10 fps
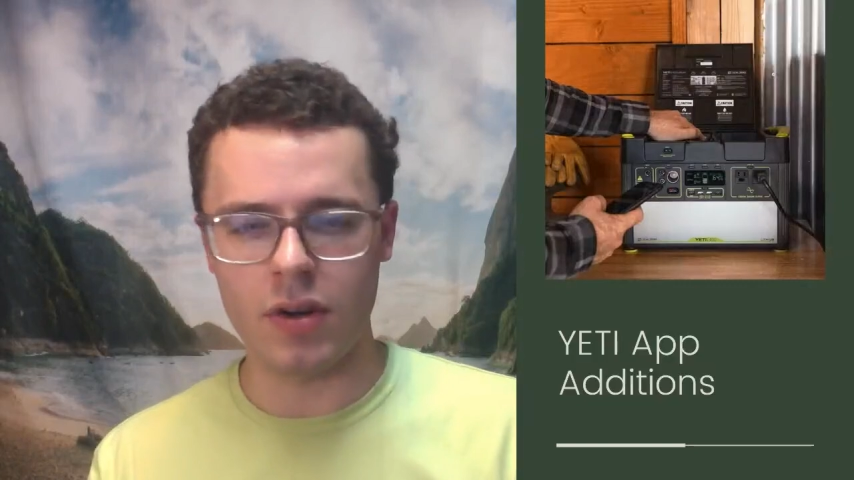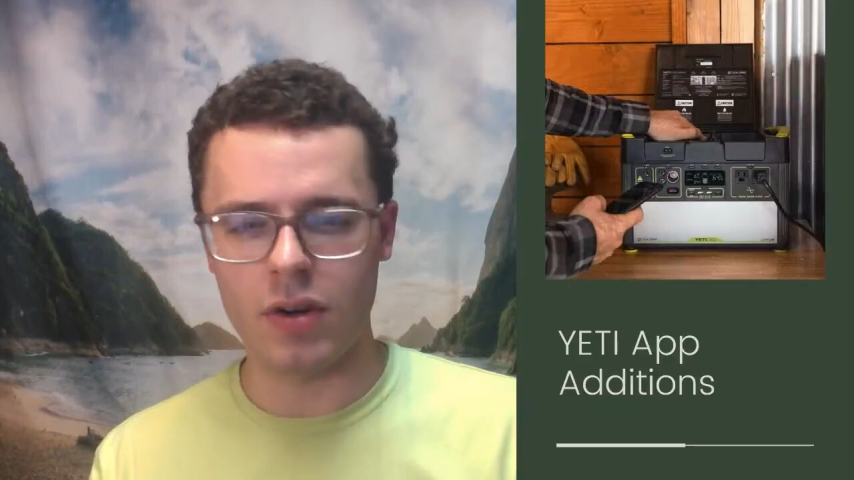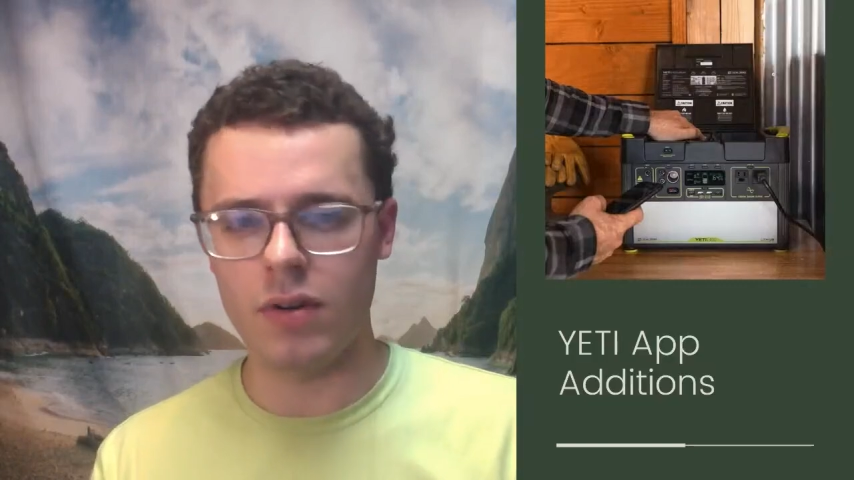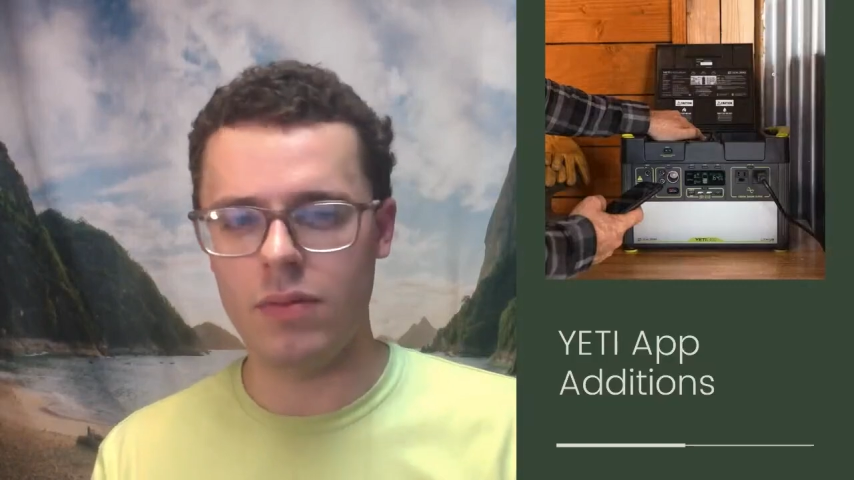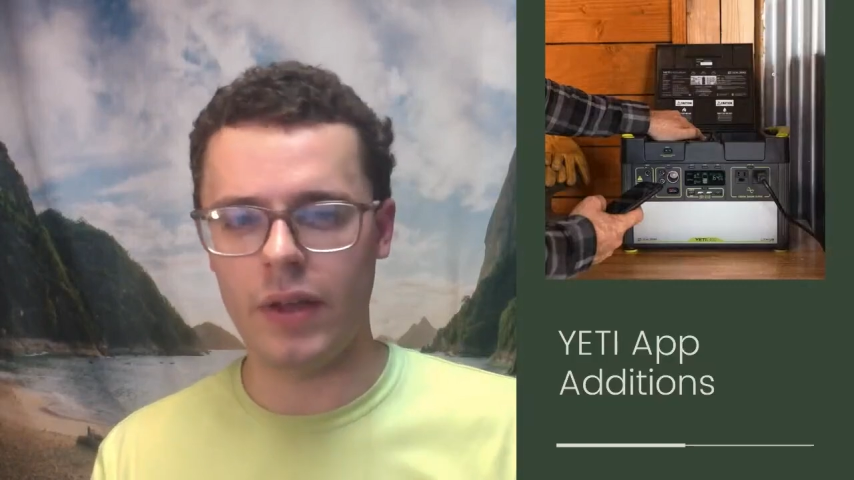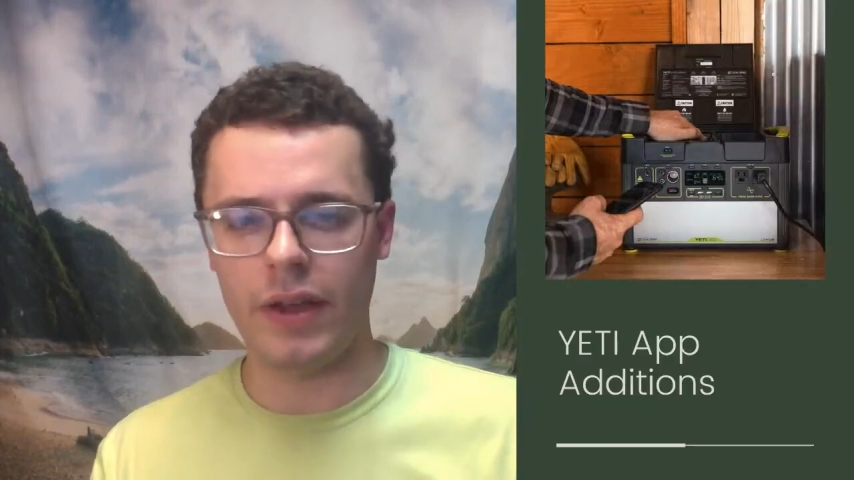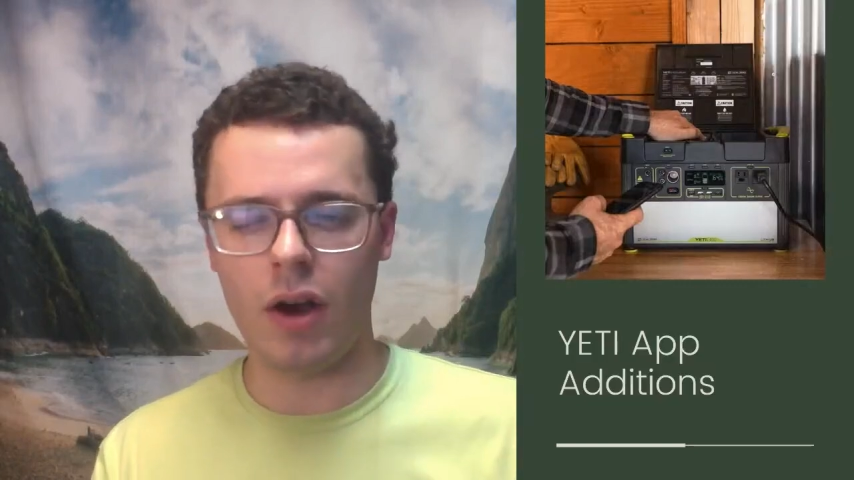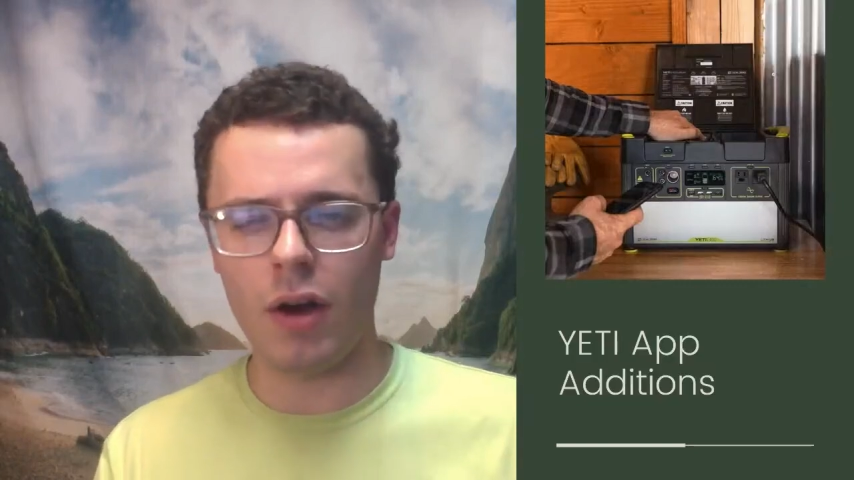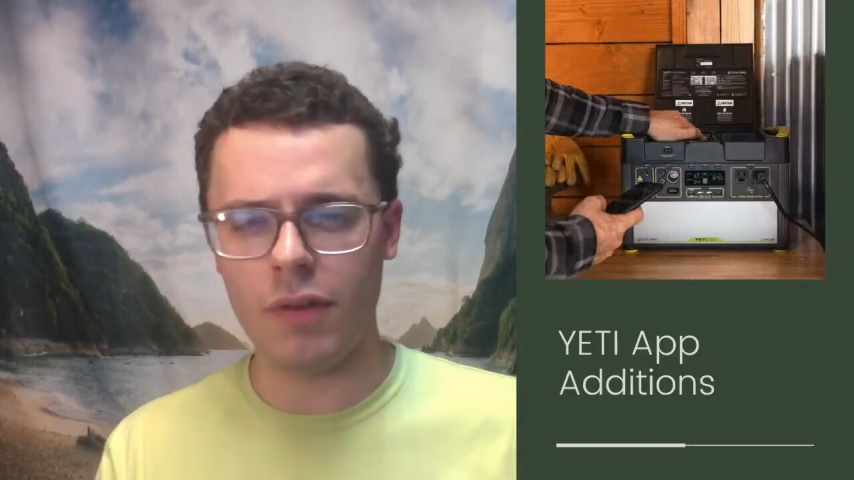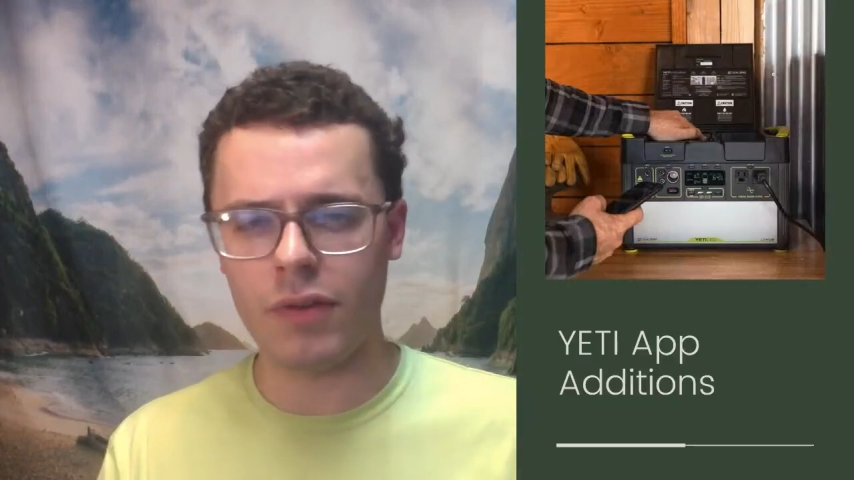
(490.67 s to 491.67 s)
or like
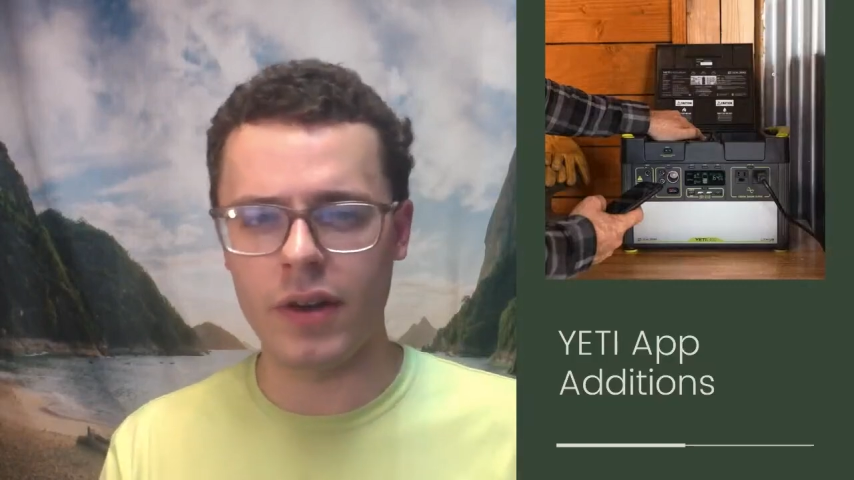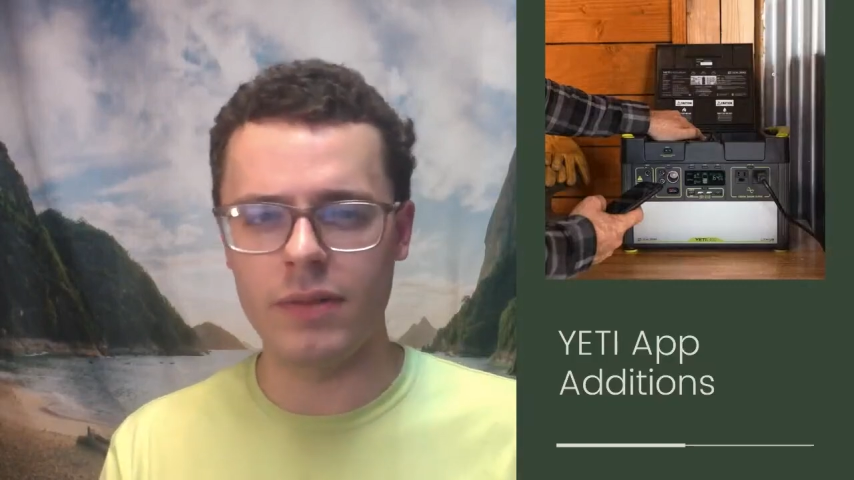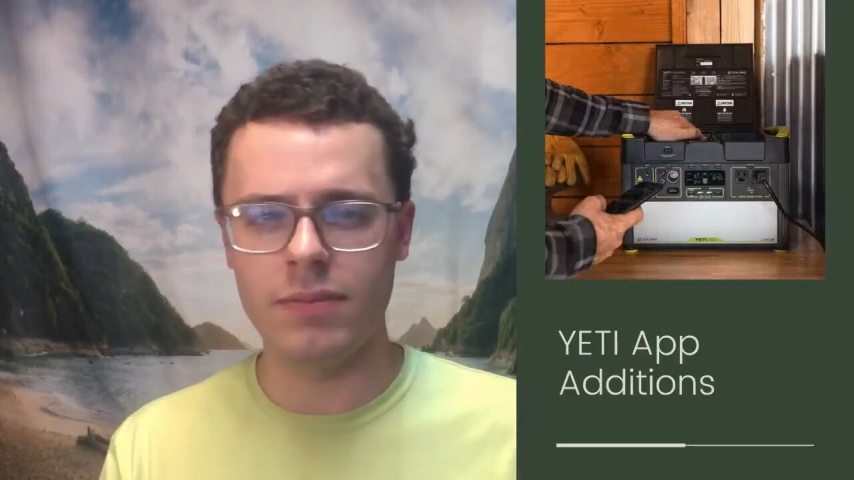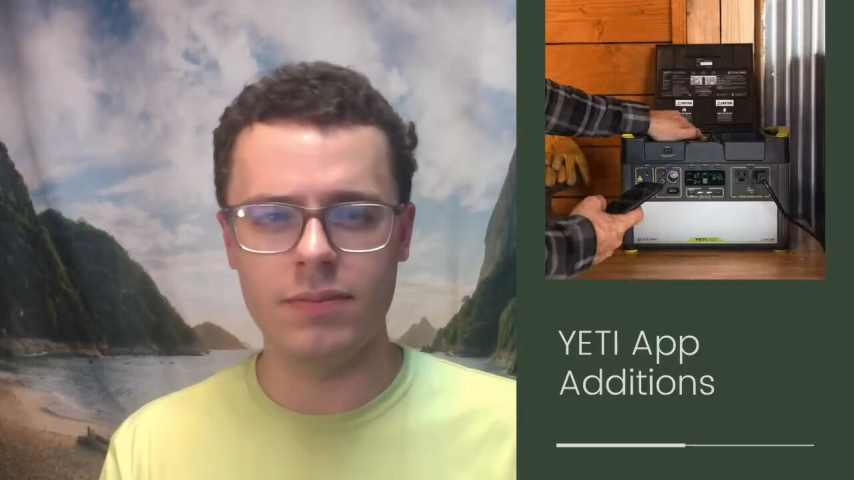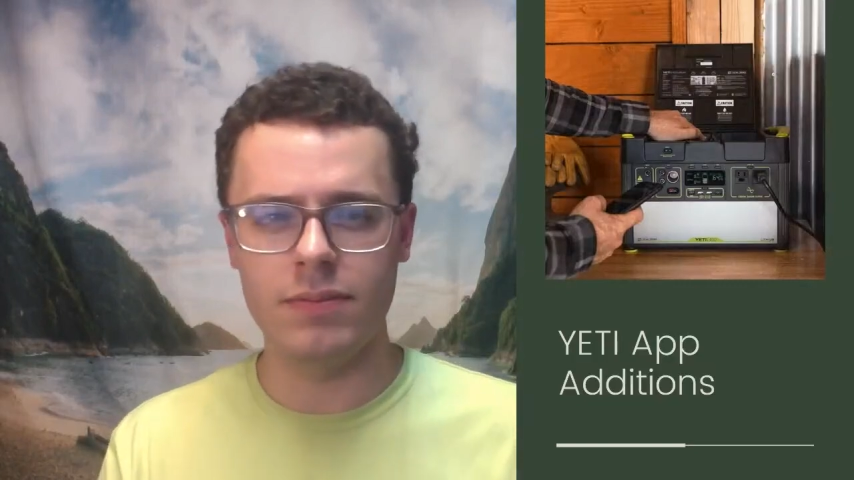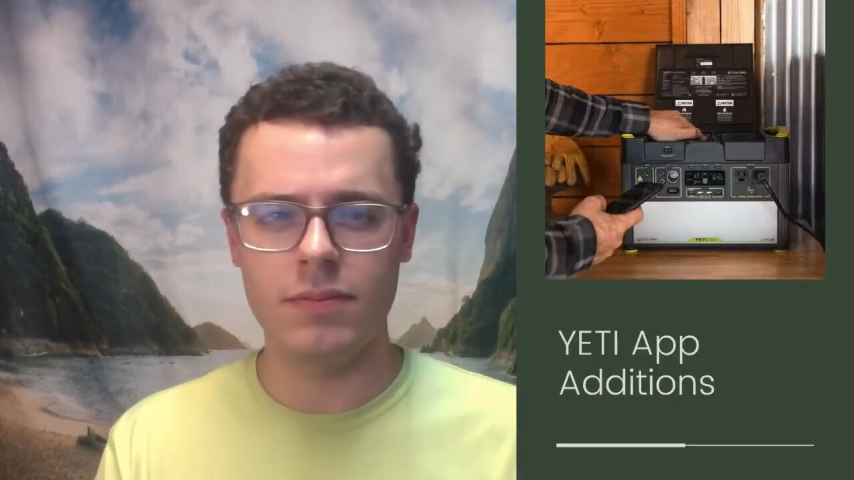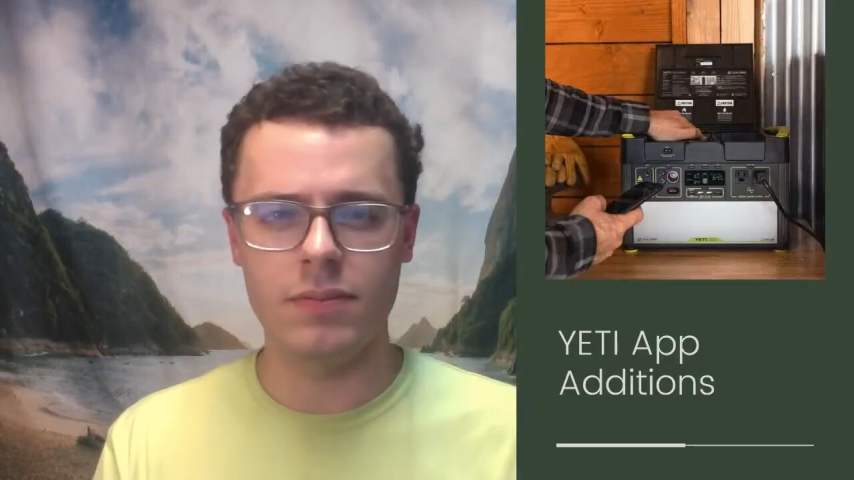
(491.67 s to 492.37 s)
off-grid